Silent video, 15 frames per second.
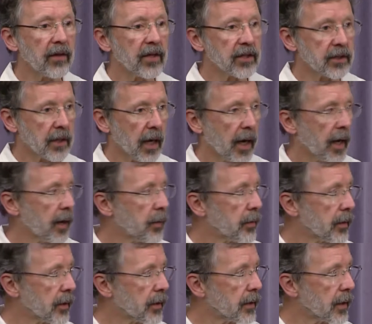this
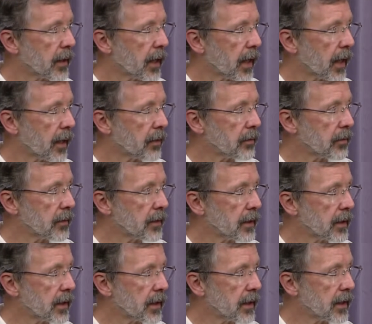time, uh,
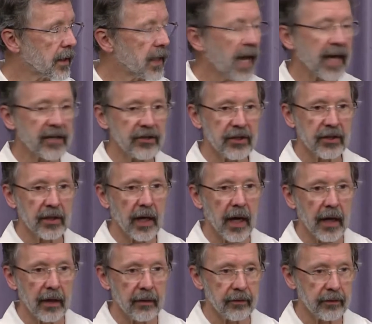Next is
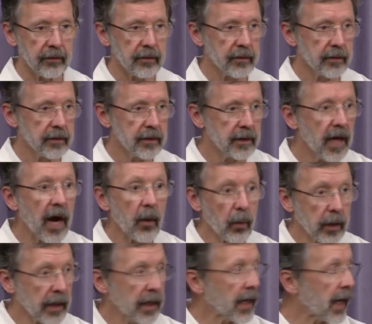kind of not
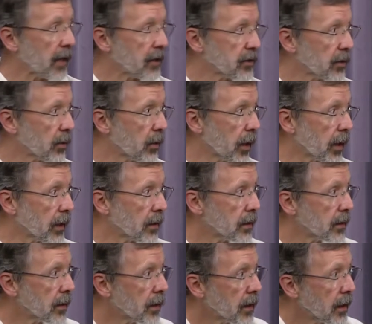working out so well.
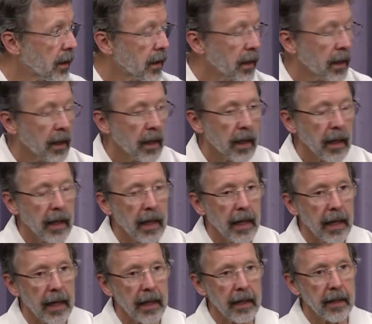
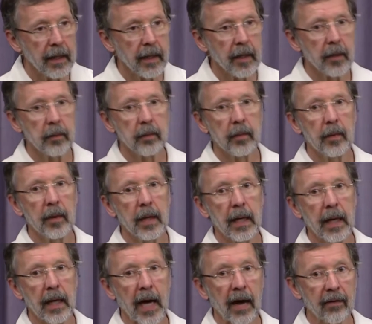And, uh,
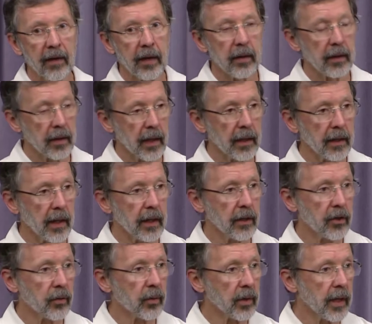and I've got a, a
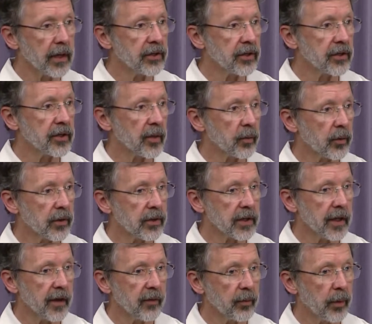good relationship with
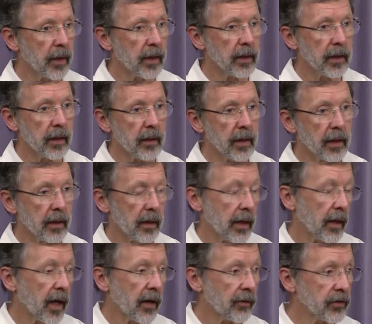Steve, but,
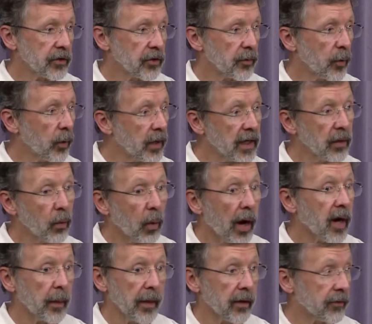and all of us do, but we didn't
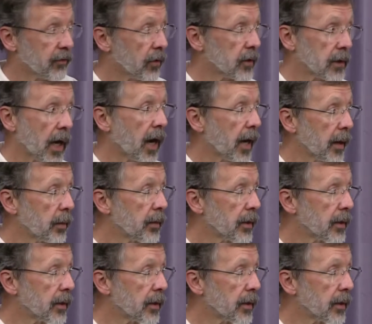want him there full time.